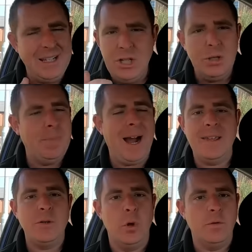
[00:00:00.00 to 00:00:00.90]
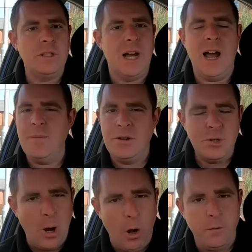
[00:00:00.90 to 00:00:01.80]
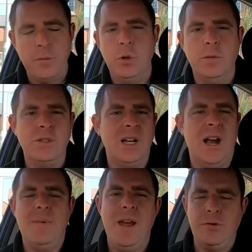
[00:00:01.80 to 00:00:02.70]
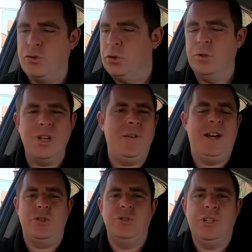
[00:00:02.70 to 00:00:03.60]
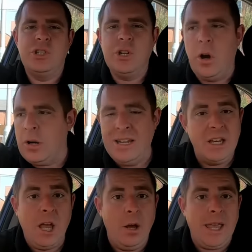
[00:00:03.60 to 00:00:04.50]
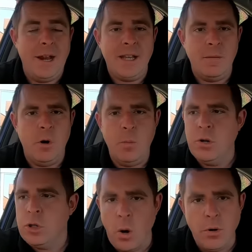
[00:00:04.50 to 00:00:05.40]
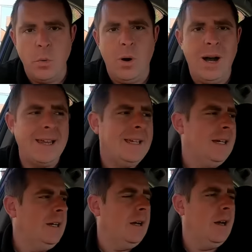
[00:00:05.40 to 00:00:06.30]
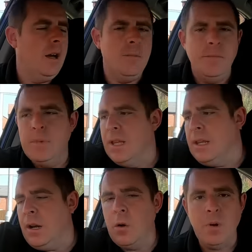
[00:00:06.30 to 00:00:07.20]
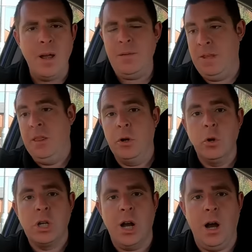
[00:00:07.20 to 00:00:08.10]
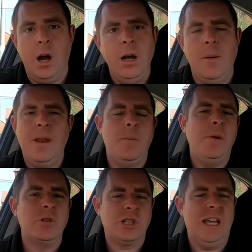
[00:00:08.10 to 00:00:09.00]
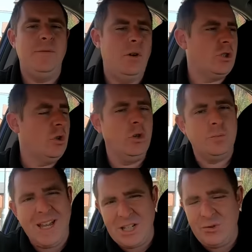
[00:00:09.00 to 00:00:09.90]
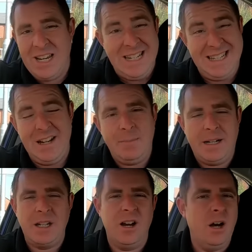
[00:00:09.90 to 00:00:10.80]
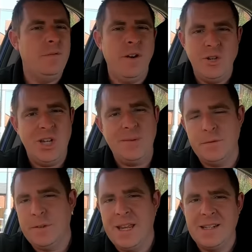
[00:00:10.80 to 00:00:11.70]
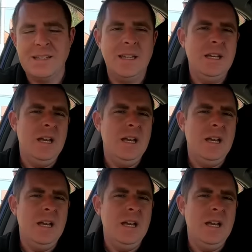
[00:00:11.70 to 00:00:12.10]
I used to buy these all the time. I used to get offered them all the time. I never struggled to have Astras in stock. Can't get any at the moment. Don't know why. Um, you know, I mean, they're a good car. I mean, people slate Vauxhalls, but Astra H isn't a bad car. Very cheap to fix.